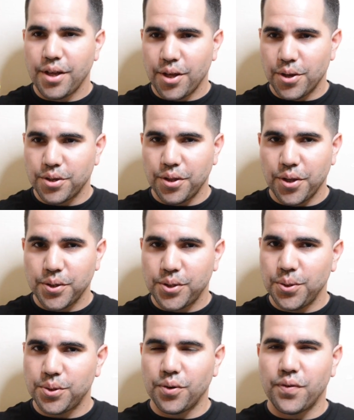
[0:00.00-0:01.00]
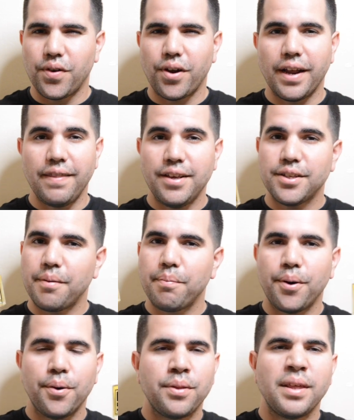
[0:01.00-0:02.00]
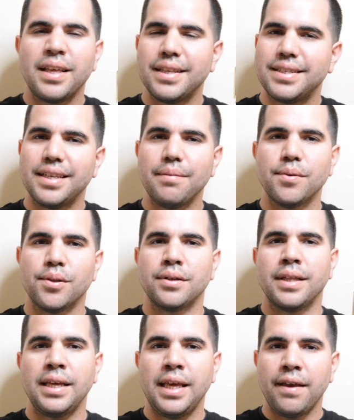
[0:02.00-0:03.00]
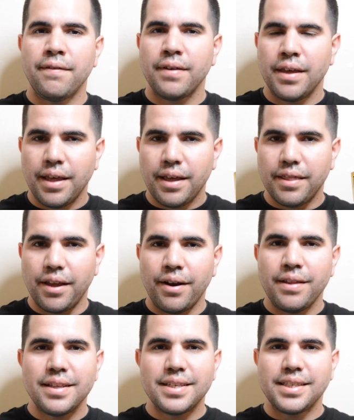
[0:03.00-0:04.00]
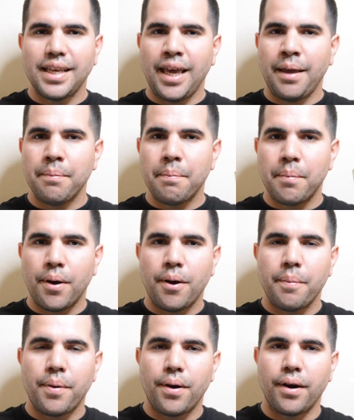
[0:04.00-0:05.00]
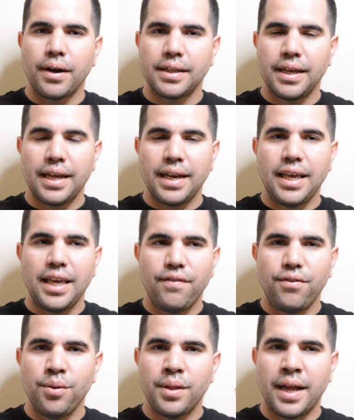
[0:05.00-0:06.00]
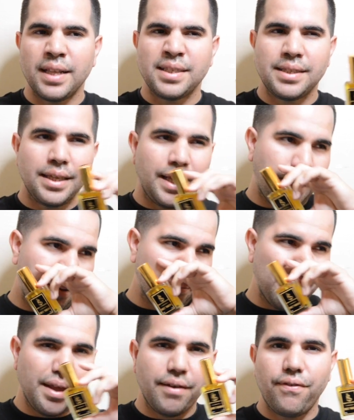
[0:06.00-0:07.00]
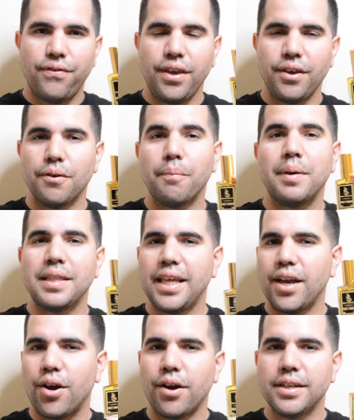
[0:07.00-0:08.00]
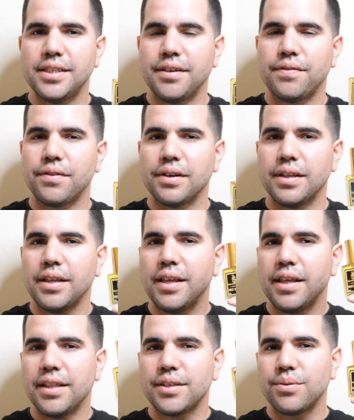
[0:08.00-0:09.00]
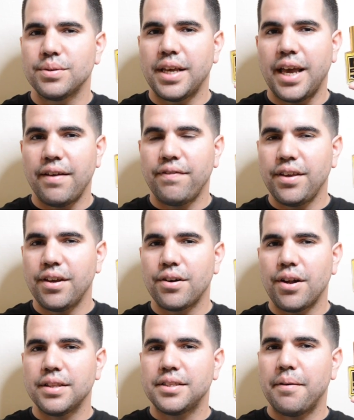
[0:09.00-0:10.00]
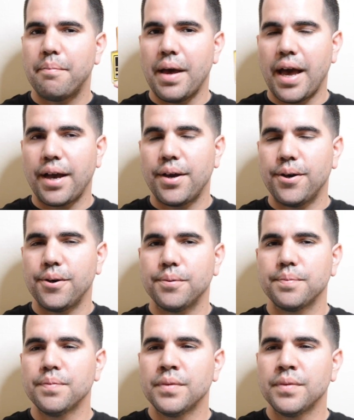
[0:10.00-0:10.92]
those are those 2 so far, and these are both similar. They're in the same ballpark. They're gonna give you that same feel, but they are different. This one's heavier on tobacco.